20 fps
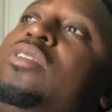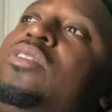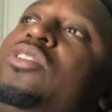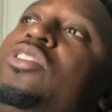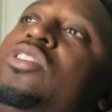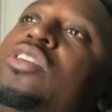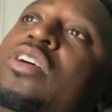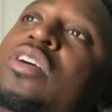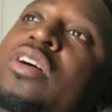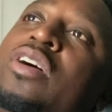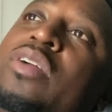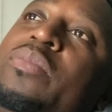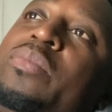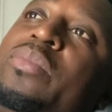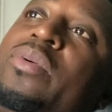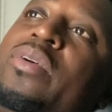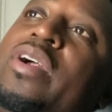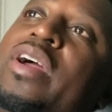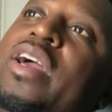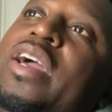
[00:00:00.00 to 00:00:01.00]
John,
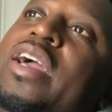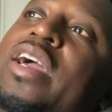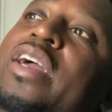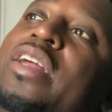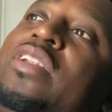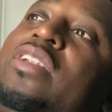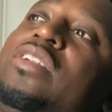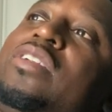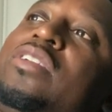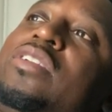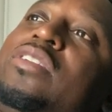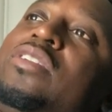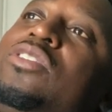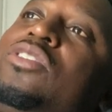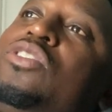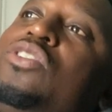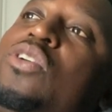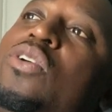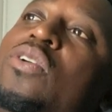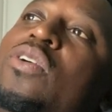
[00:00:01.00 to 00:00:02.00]
Brad,
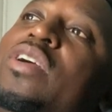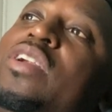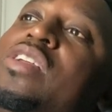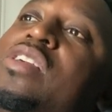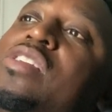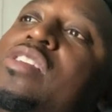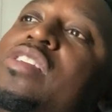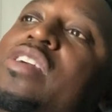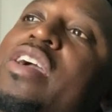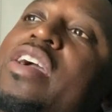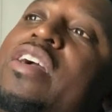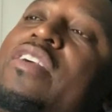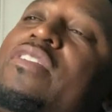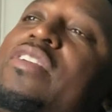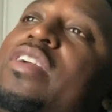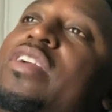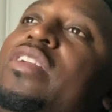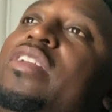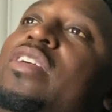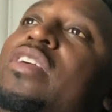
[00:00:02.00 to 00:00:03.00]
Jordan, and
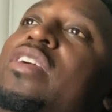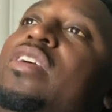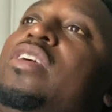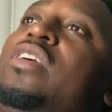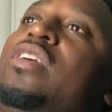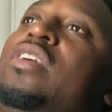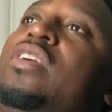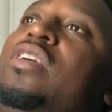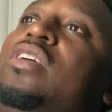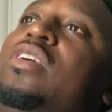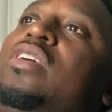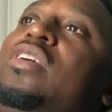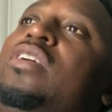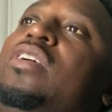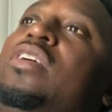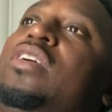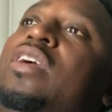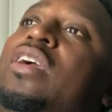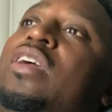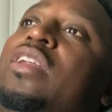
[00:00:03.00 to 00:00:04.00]
Jared,
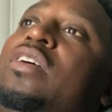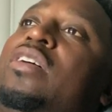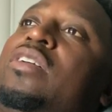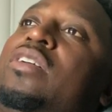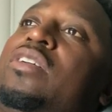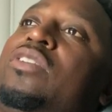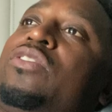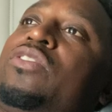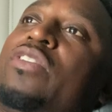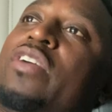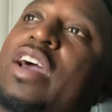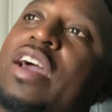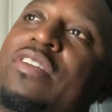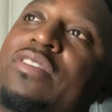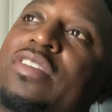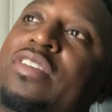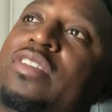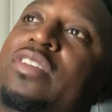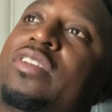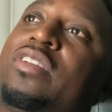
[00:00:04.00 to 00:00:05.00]
and
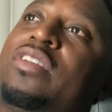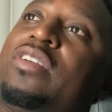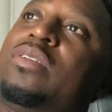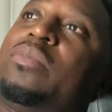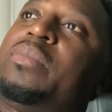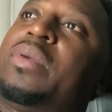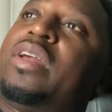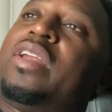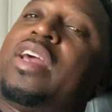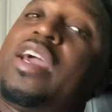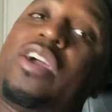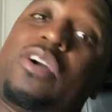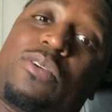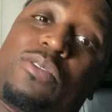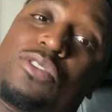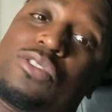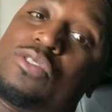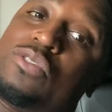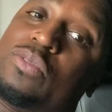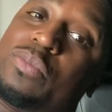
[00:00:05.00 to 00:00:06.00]
Travis and them, man, they
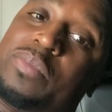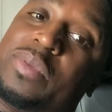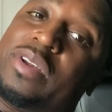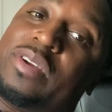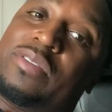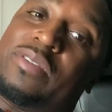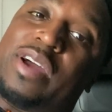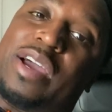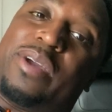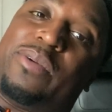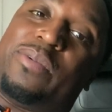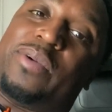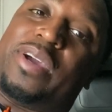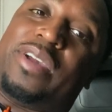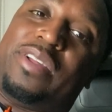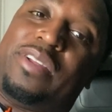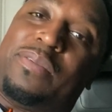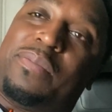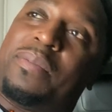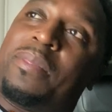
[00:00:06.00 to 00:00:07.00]
going to shoot me the right
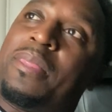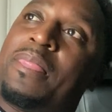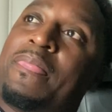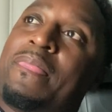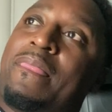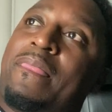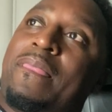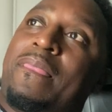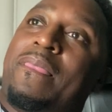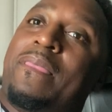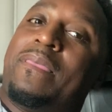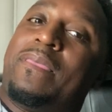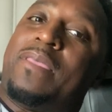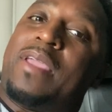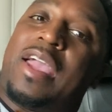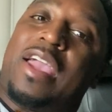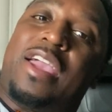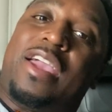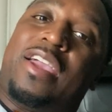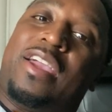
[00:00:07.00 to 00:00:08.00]
way.
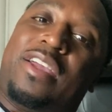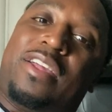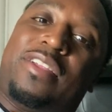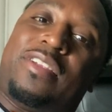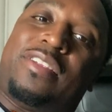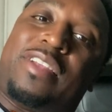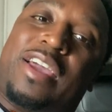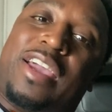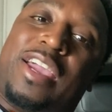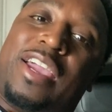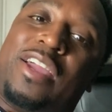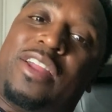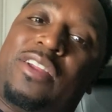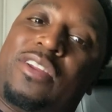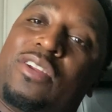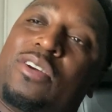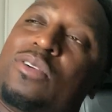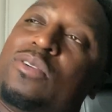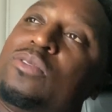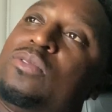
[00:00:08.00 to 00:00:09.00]
They
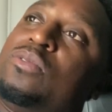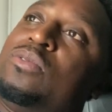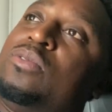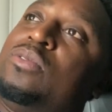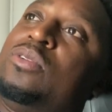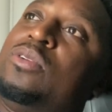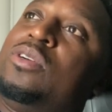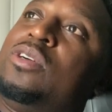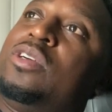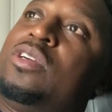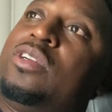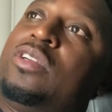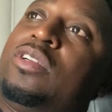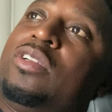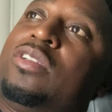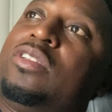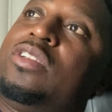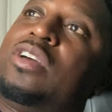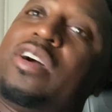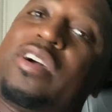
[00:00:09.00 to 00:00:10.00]
ain't no
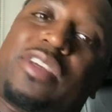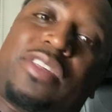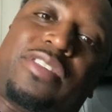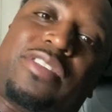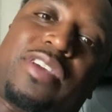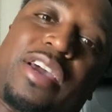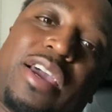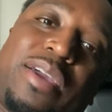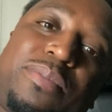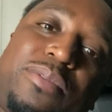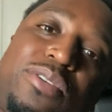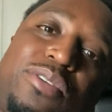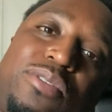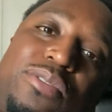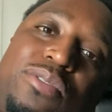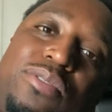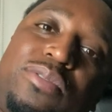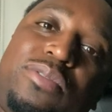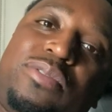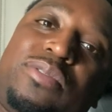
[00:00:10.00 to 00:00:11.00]
thuggish type
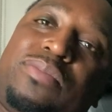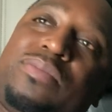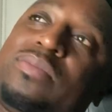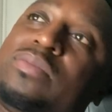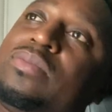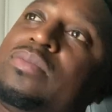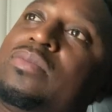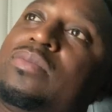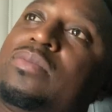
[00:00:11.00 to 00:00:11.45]
dudes, them